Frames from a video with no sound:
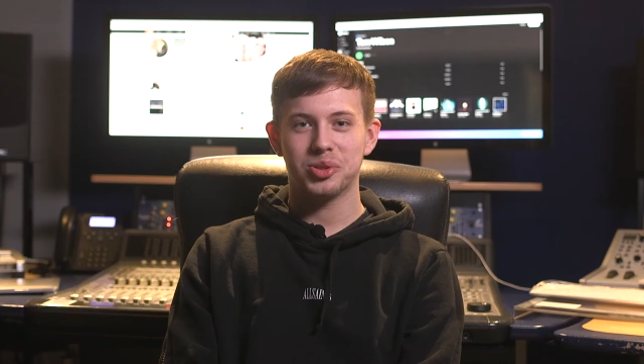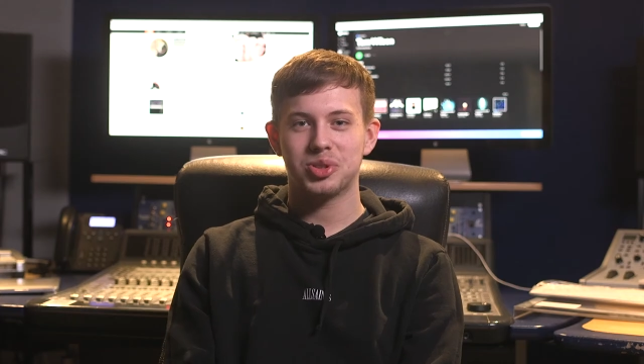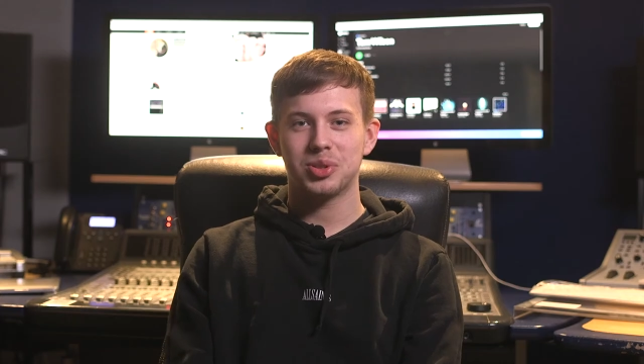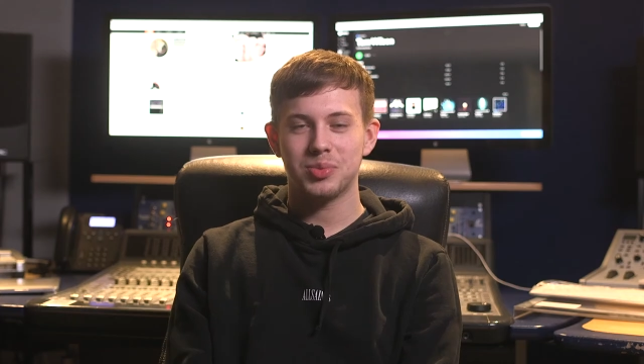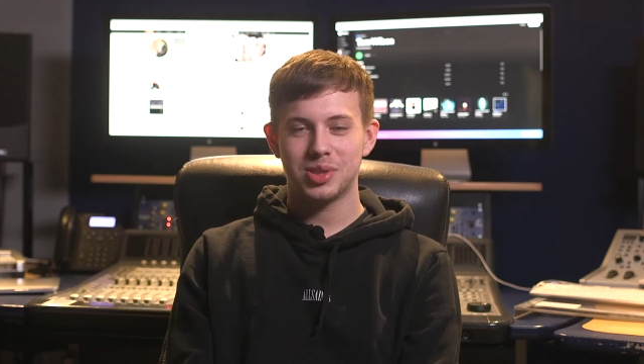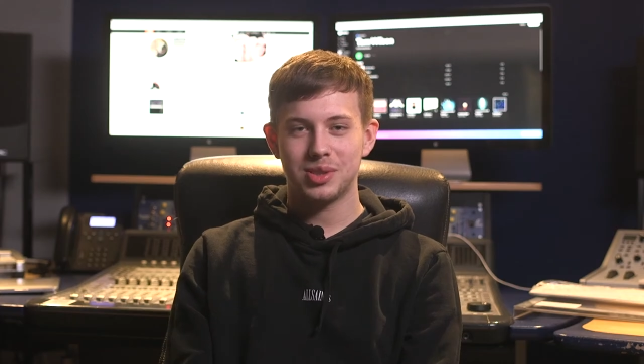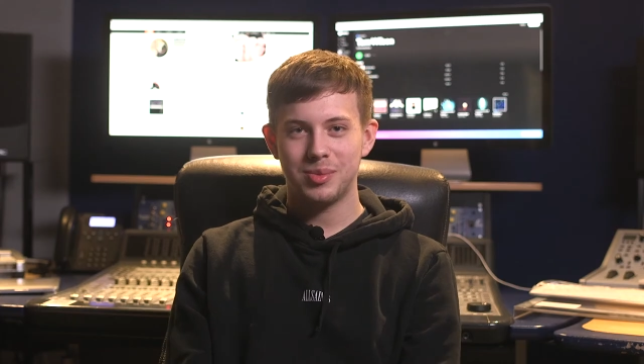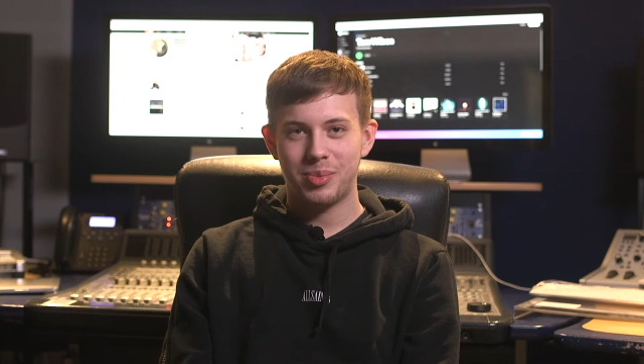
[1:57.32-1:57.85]
got so
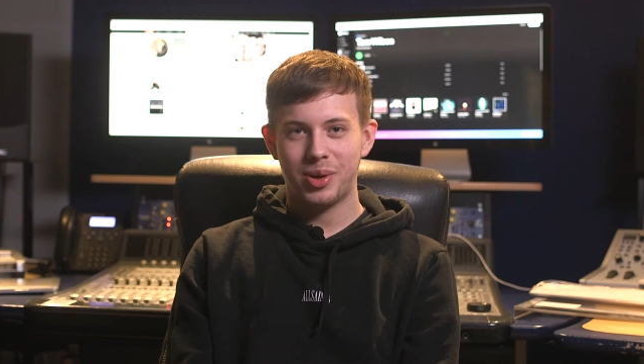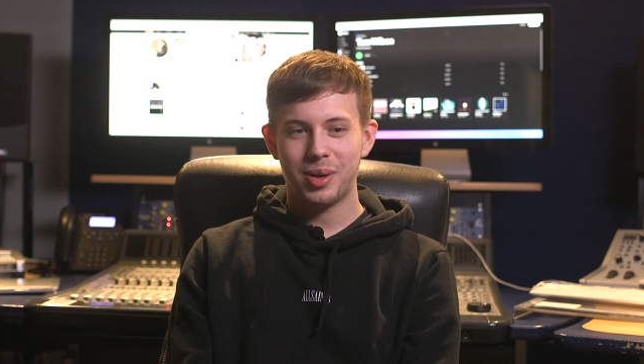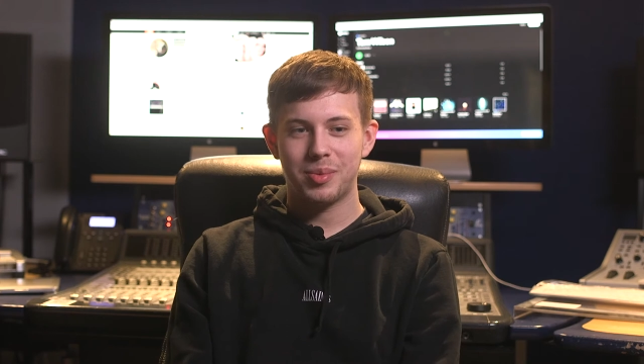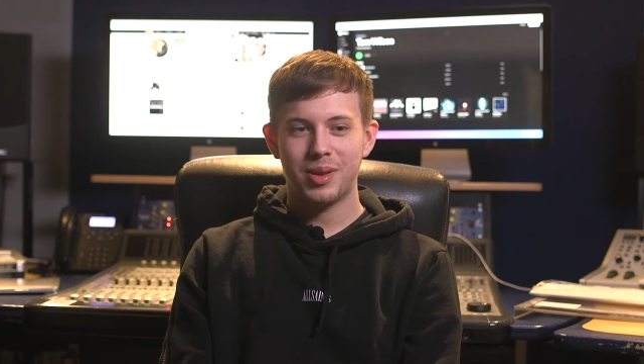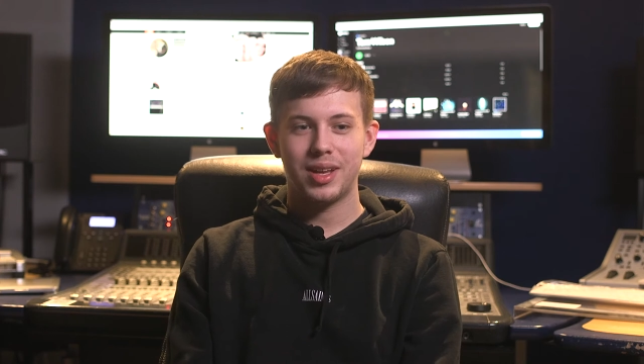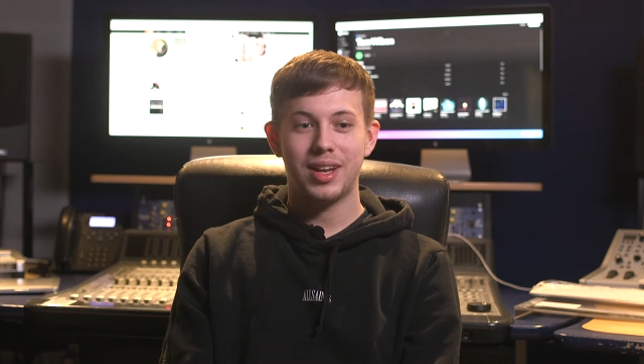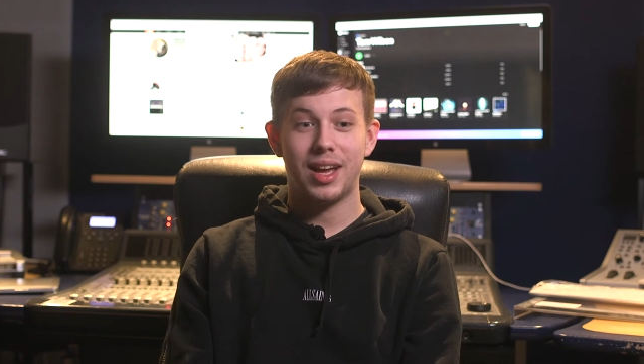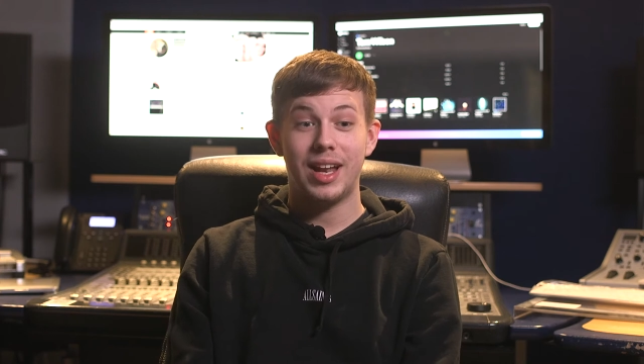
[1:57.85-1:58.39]
much in the
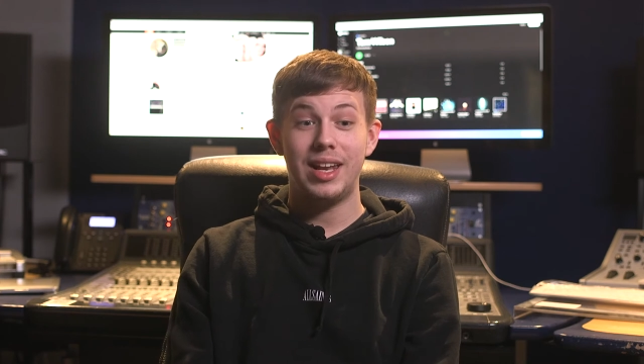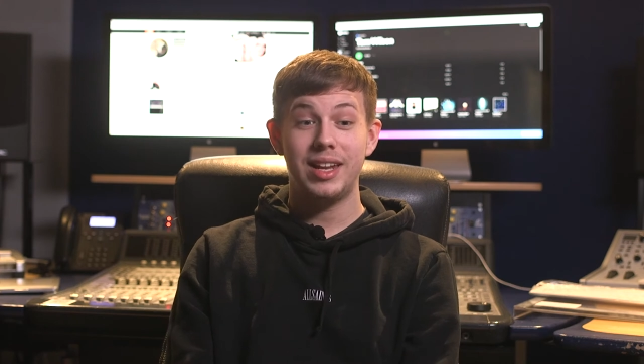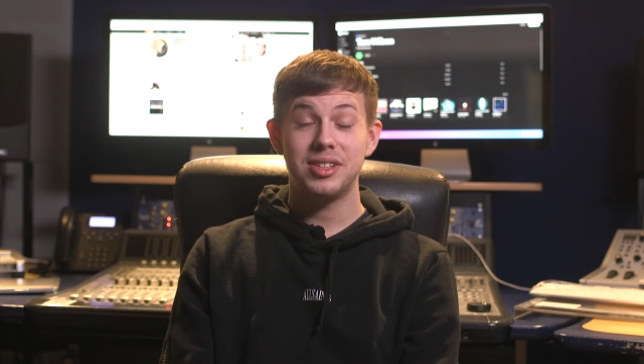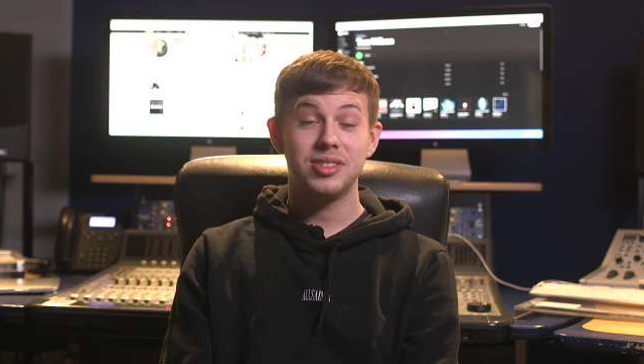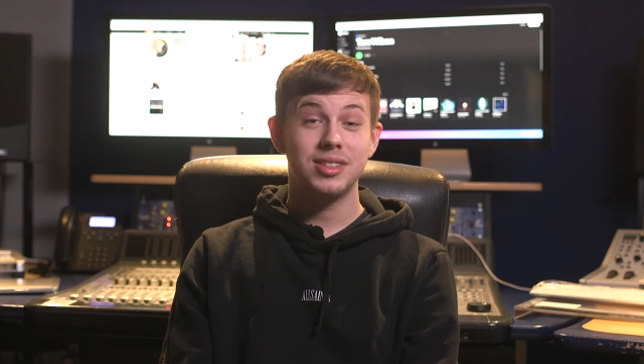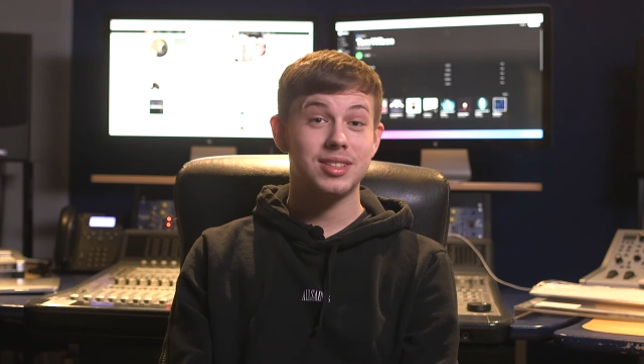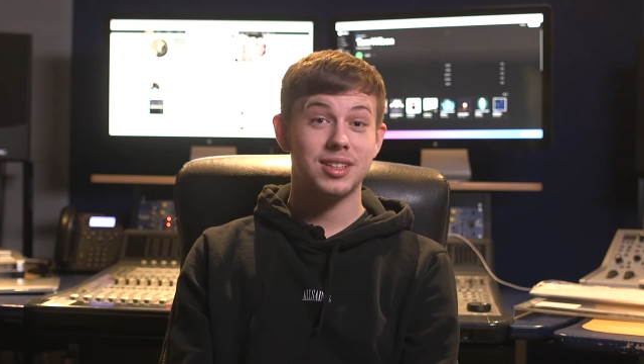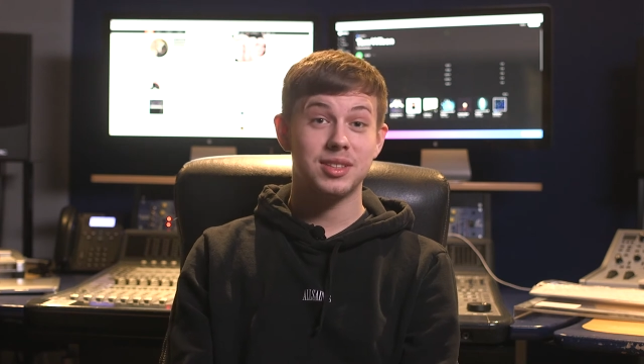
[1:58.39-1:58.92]
pipeline. I
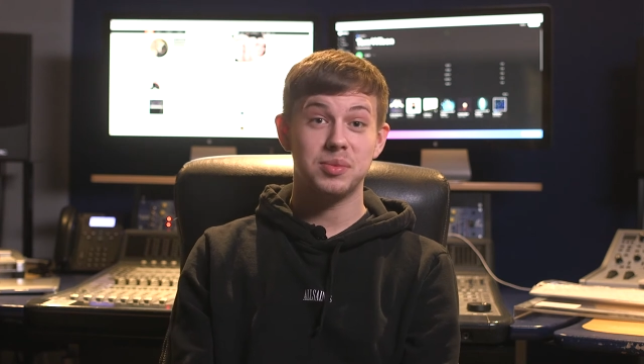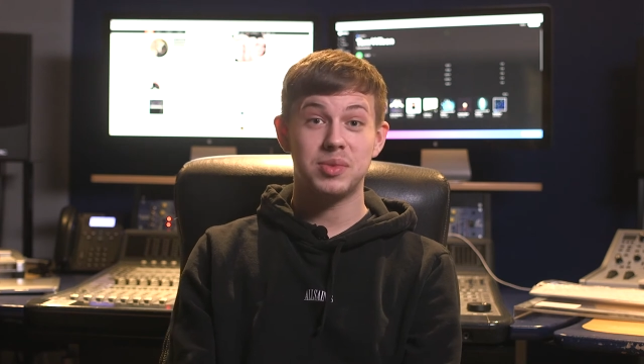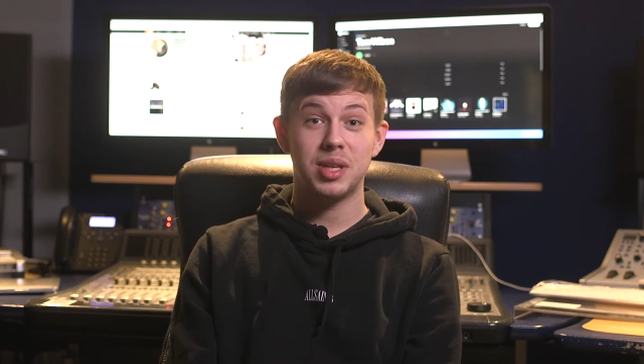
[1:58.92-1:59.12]
literally sent some